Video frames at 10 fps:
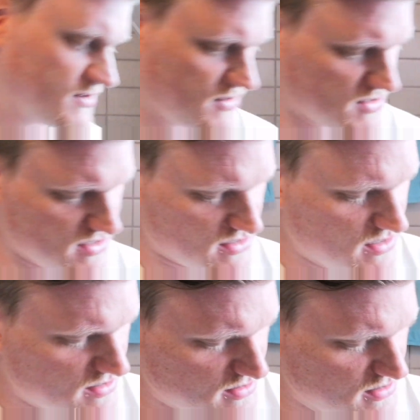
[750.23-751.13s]
actually
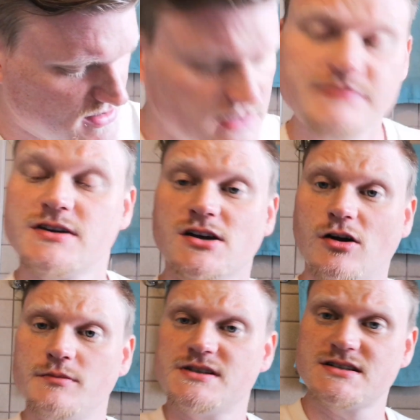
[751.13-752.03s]
just leaving a
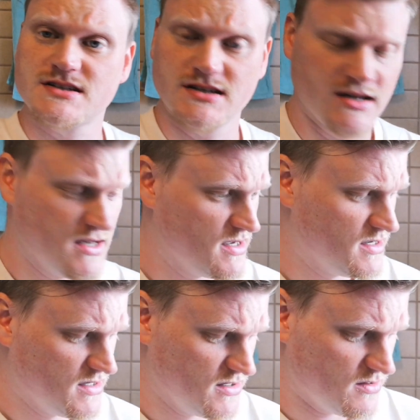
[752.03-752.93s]
comment
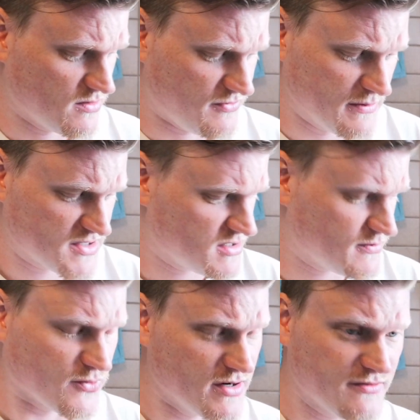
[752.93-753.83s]
or a thumbs
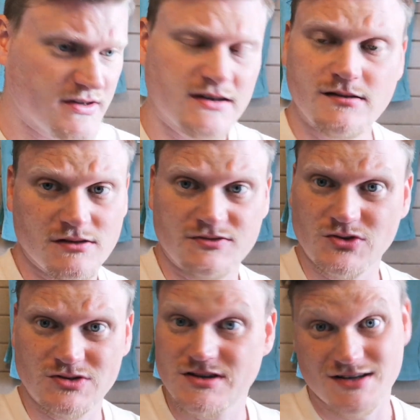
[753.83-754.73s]
up or anything. If
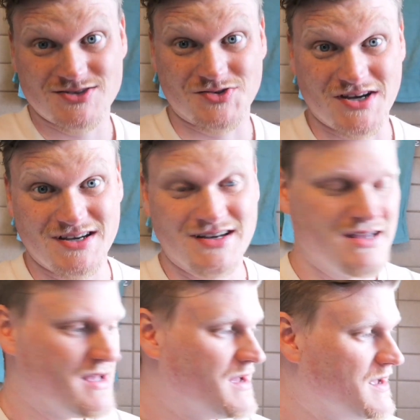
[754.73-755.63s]
not, that's
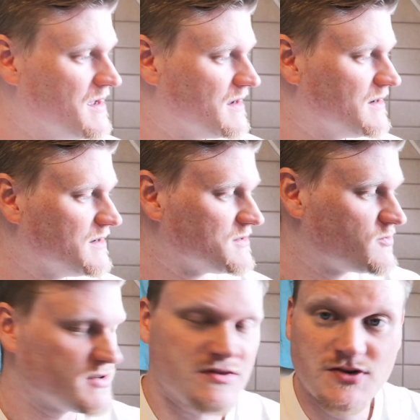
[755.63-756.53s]
okay. To
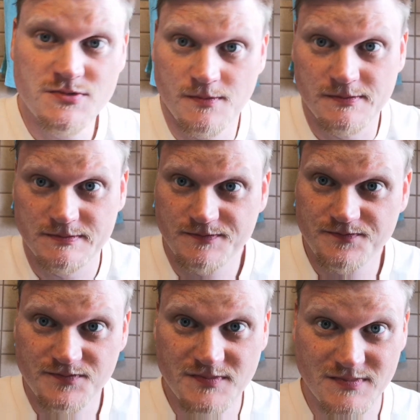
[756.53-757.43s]
the rest of you,
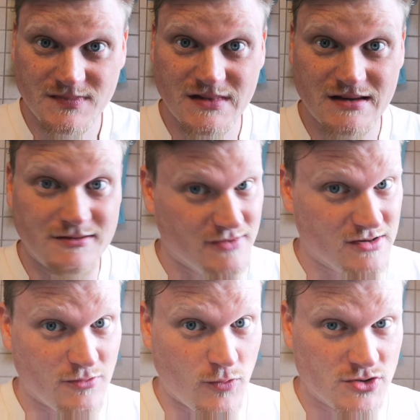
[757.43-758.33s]

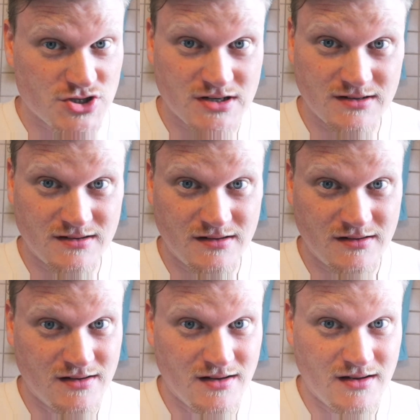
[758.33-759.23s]
thank you for watching.
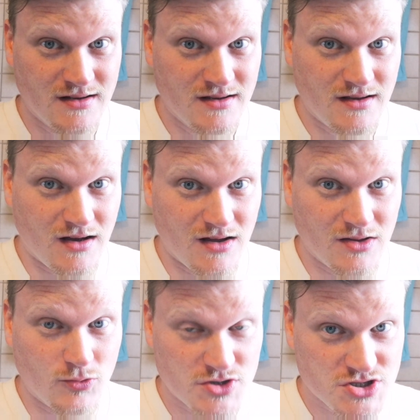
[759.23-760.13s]

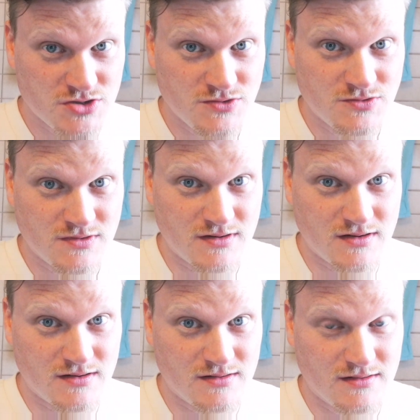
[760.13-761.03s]
I'll wish you
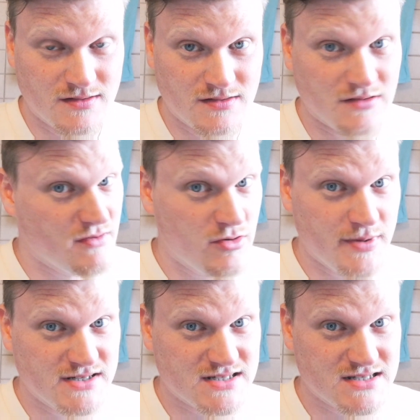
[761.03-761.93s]
the very
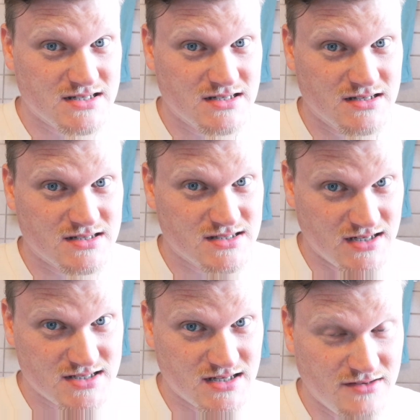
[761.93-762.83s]
best.
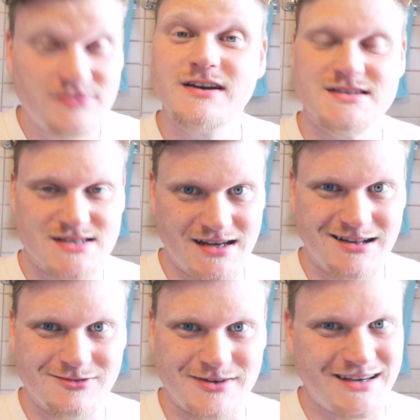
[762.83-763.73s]
Stay safe and stay
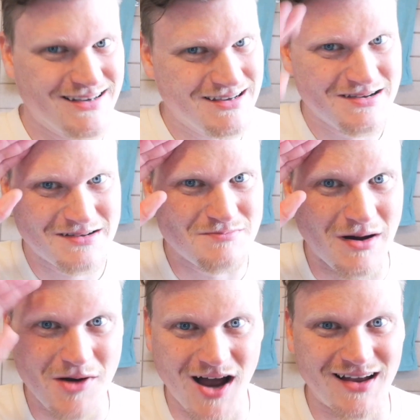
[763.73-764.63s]
healthy.
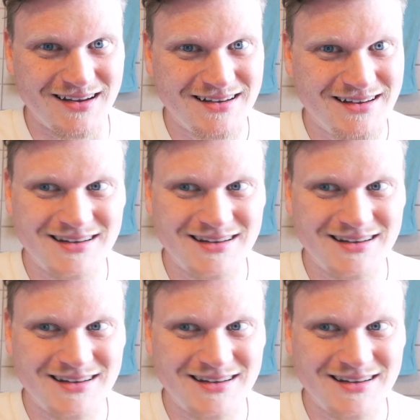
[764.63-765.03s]
Bye bye.